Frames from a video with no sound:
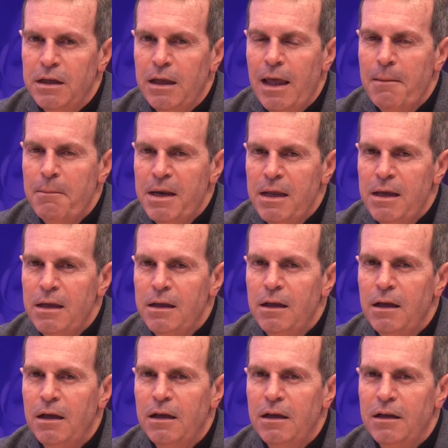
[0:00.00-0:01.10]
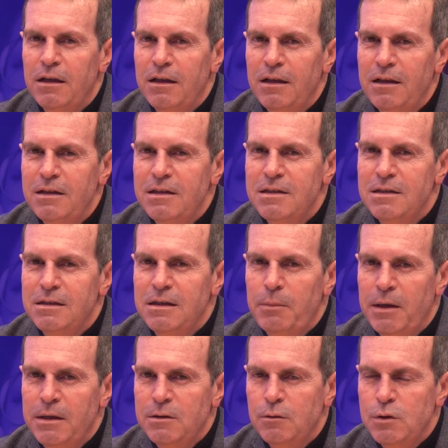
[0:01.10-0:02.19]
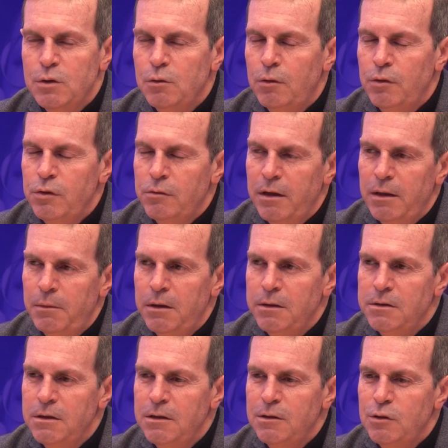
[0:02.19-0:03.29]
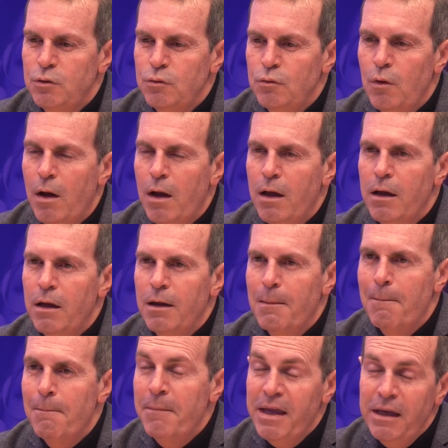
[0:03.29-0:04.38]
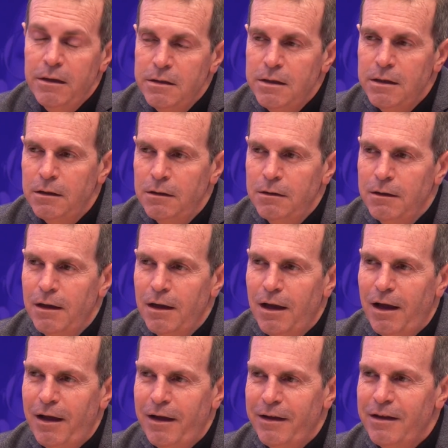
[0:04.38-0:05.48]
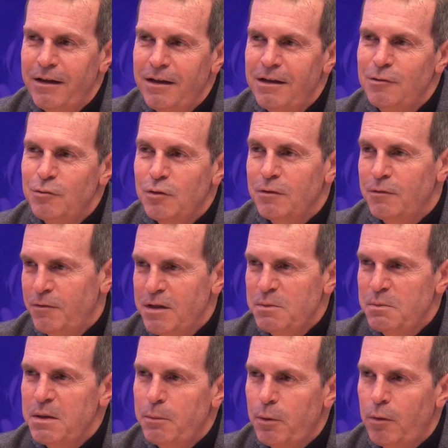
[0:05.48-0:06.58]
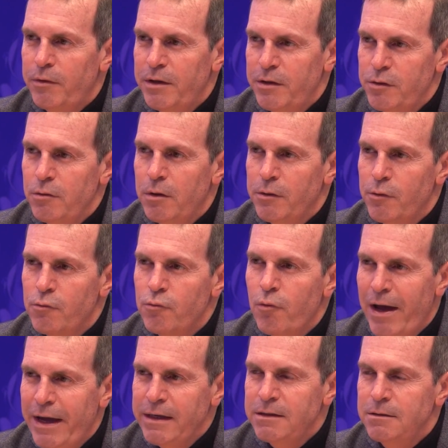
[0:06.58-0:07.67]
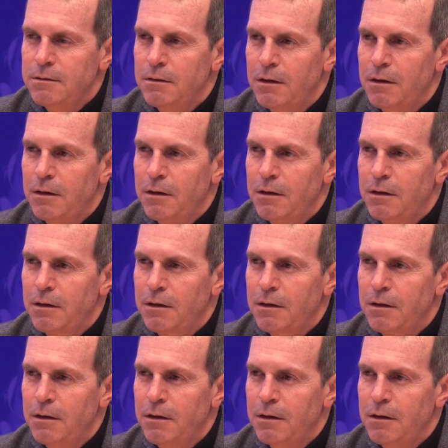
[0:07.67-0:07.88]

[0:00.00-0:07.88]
M&A depends also on your ability to make a deal, i.e. to convince people that you are the right